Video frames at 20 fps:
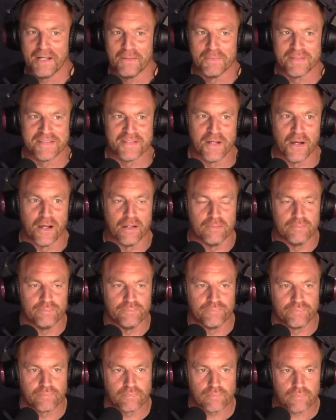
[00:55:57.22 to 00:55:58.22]
it was not.
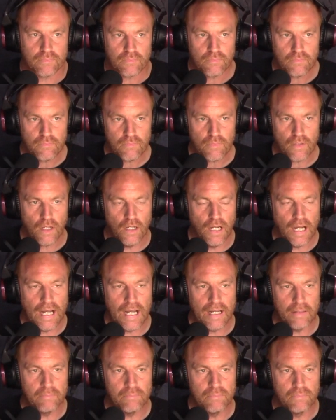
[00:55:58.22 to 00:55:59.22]

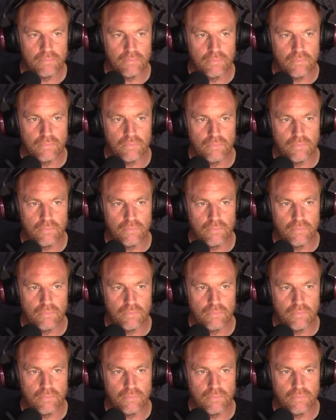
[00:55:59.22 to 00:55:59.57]
Um,